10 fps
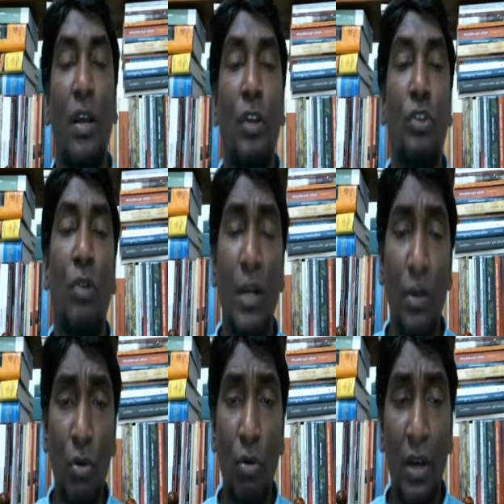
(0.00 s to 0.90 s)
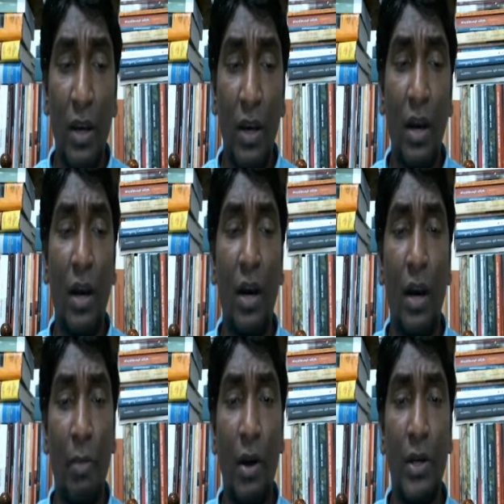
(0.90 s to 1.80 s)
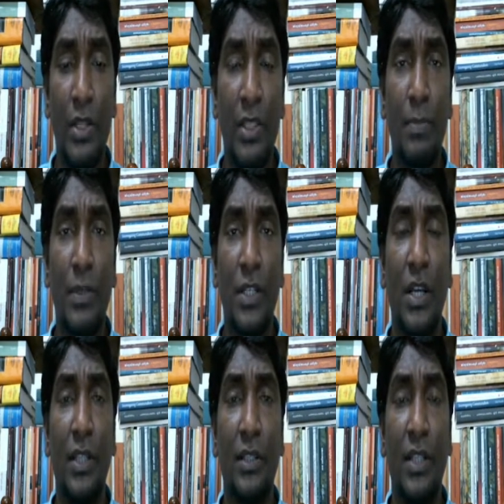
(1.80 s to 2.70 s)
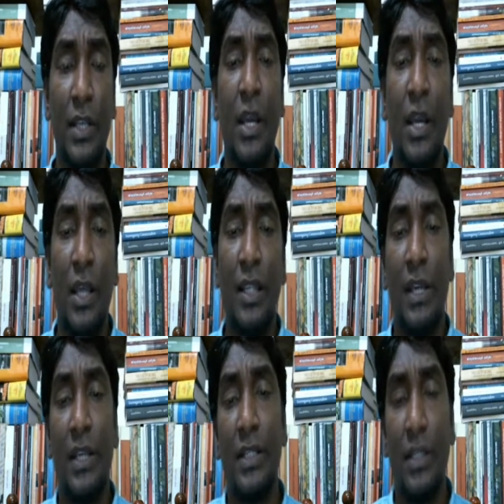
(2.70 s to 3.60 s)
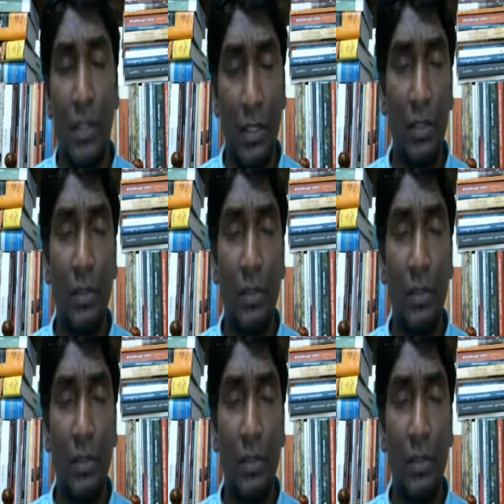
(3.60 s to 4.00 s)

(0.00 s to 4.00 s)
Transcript: to conclude uh, about this particular thing that is the,